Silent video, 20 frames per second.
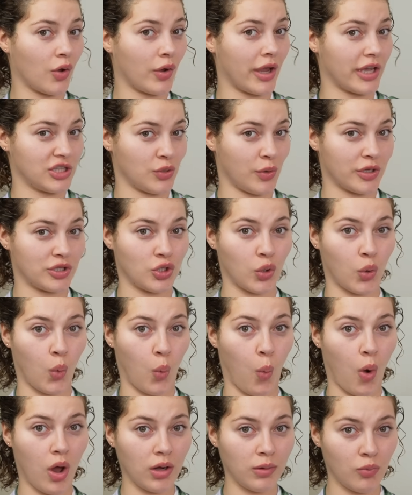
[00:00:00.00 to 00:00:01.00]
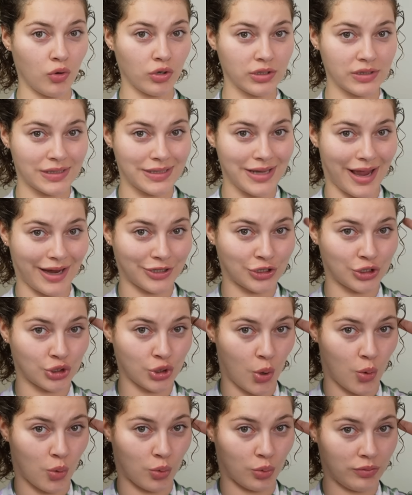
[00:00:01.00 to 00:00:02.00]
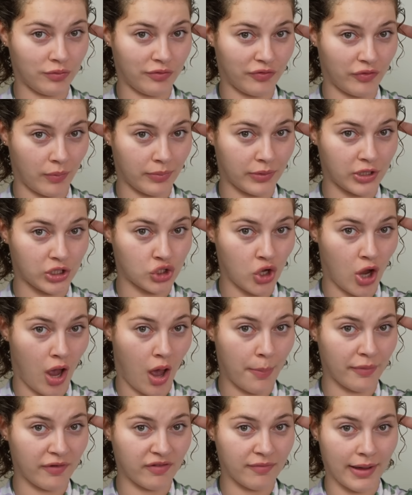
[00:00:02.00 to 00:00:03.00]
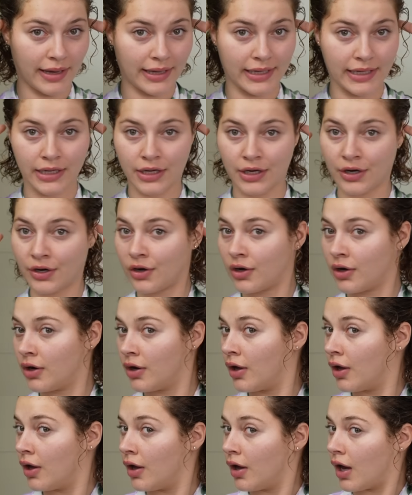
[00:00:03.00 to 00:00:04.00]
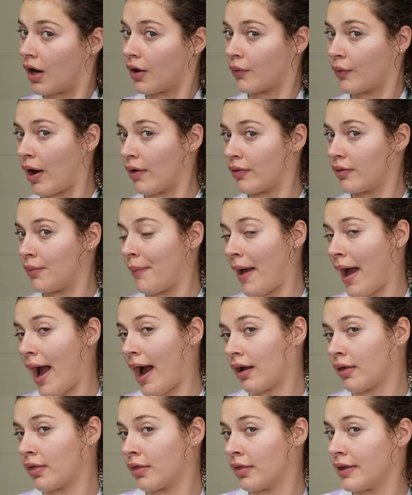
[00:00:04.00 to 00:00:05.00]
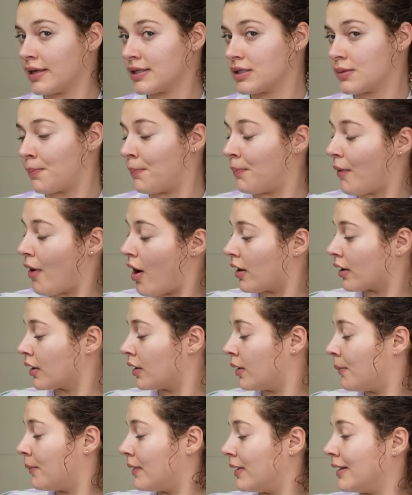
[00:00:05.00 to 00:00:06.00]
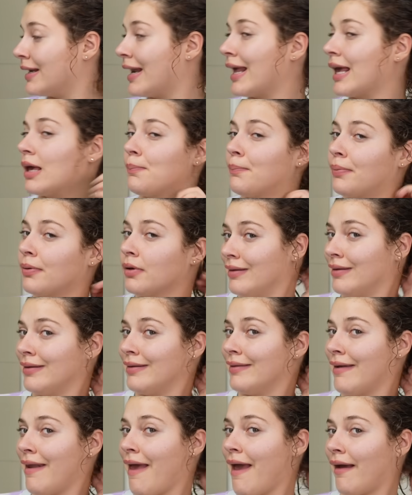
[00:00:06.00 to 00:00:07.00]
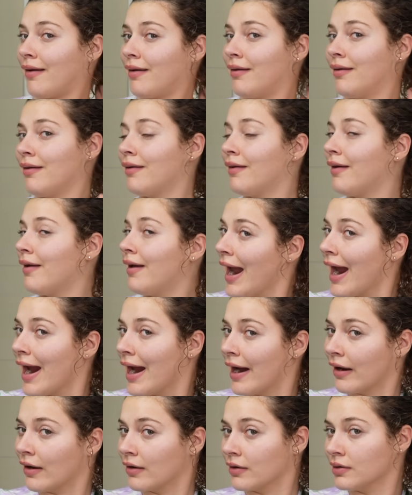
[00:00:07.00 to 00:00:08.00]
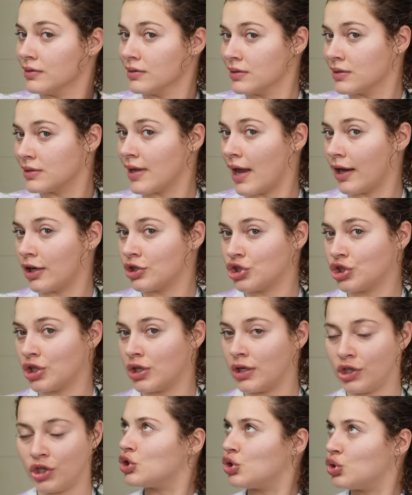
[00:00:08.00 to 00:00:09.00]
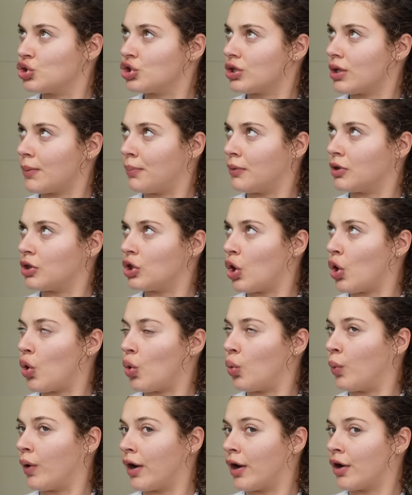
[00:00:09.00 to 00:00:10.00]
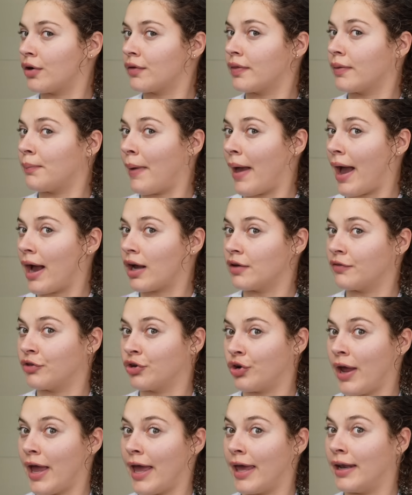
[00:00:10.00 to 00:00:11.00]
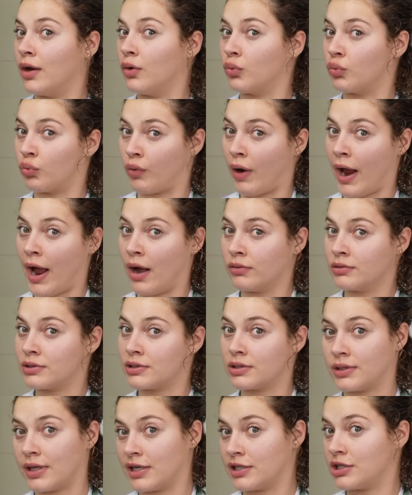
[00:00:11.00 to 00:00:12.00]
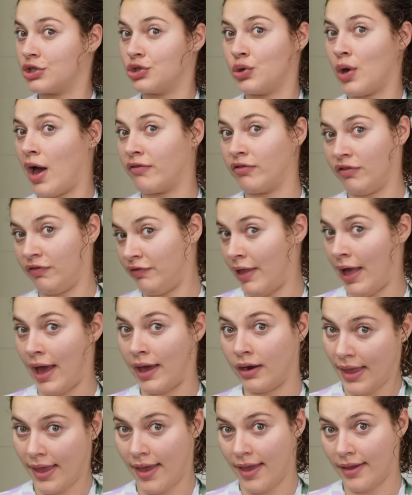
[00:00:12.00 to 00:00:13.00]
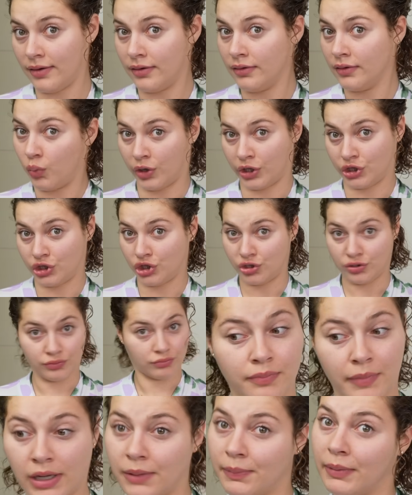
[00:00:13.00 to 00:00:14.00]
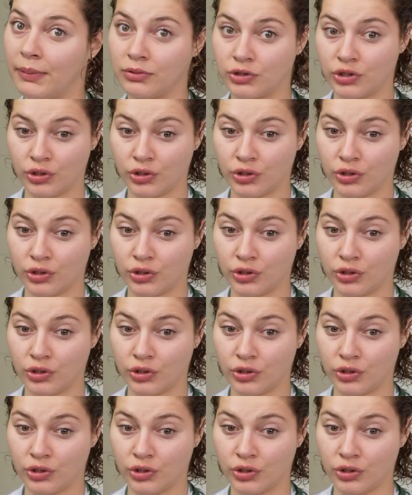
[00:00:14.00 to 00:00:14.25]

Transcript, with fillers: Okay, so I took one more section from the top of my ear around the back, this bottom nape neck hair section, usually below where the back of your head rounds unless you have a flat head, which many people